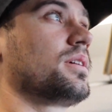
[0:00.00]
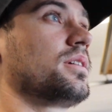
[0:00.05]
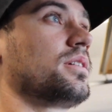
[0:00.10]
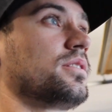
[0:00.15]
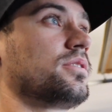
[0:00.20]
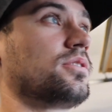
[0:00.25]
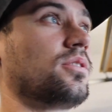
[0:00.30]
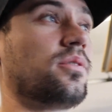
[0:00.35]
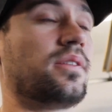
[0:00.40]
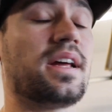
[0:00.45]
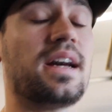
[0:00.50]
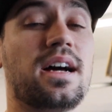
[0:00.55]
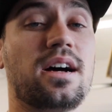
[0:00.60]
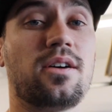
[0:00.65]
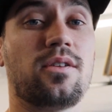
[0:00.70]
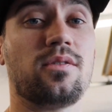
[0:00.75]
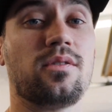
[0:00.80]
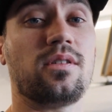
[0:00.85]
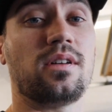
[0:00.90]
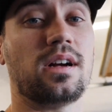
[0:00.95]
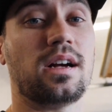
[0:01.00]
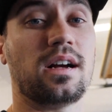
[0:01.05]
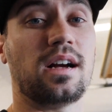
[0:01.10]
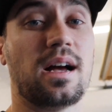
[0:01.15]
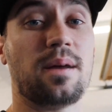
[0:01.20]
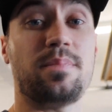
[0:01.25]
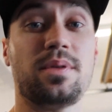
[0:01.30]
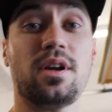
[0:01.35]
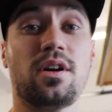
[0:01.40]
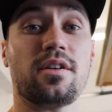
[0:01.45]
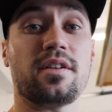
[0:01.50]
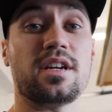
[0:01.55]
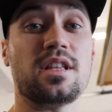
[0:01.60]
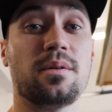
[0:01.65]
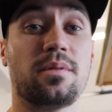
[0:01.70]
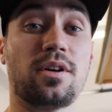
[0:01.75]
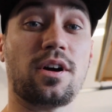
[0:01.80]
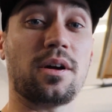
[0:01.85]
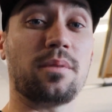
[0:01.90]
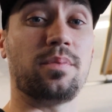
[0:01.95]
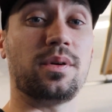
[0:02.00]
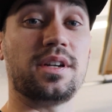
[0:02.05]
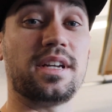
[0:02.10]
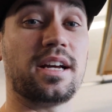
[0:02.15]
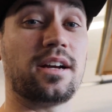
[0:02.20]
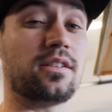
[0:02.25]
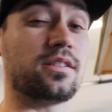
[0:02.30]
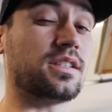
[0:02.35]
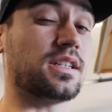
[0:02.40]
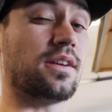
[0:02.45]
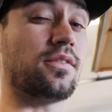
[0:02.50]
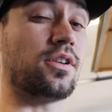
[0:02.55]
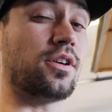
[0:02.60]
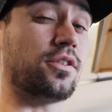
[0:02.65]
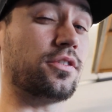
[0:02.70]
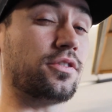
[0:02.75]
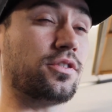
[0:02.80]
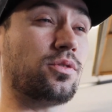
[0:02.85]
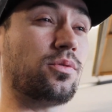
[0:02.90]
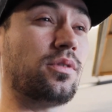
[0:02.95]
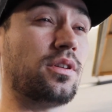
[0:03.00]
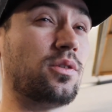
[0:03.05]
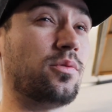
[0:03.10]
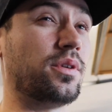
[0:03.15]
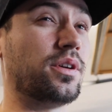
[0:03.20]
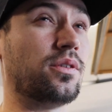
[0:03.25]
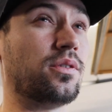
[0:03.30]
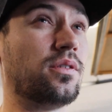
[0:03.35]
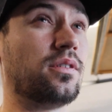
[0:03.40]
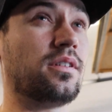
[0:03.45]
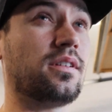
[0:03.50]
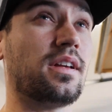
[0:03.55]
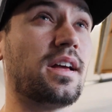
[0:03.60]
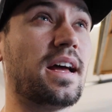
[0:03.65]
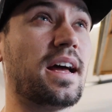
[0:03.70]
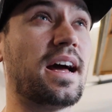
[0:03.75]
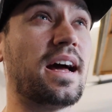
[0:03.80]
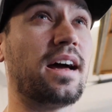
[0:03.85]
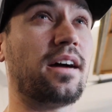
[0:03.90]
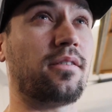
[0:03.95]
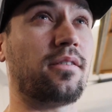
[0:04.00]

So now at PRE, the car put down 720 wheel at